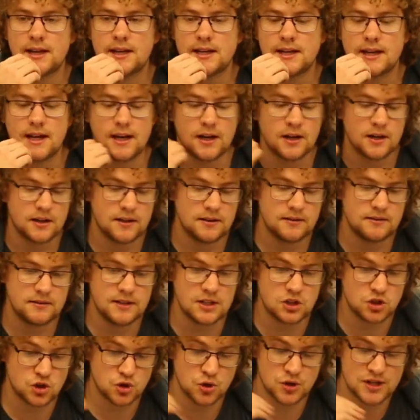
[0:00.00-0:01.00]
Now,
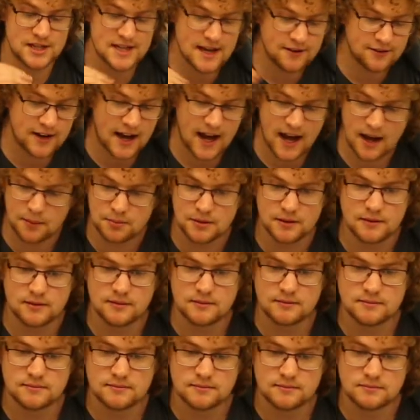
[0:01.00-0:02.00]
this should never
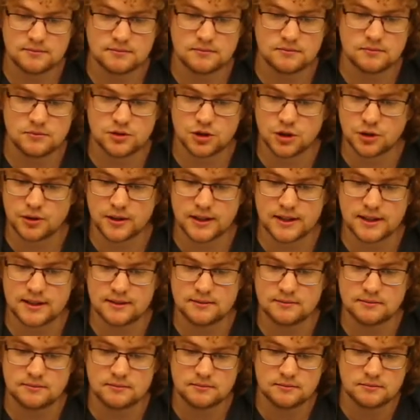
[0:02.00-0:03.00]
happen
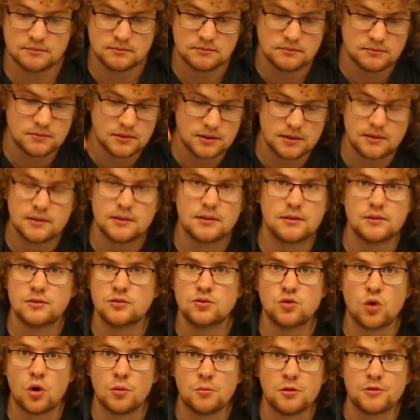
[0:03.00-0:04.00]
during
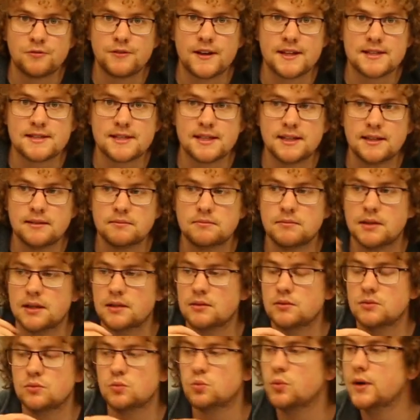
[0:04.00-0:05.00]
normal fencing.
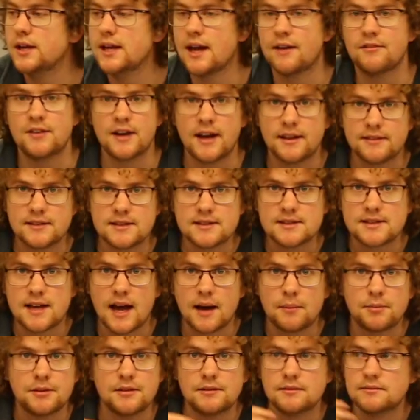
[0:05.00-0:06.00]
We haven't had this
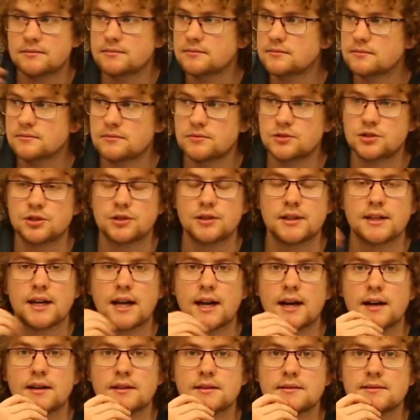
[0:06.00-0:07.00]
happen during
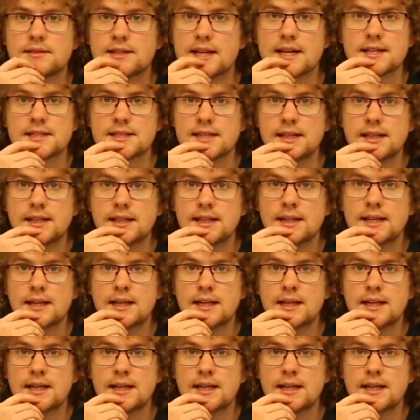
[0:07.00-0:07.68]
our testing,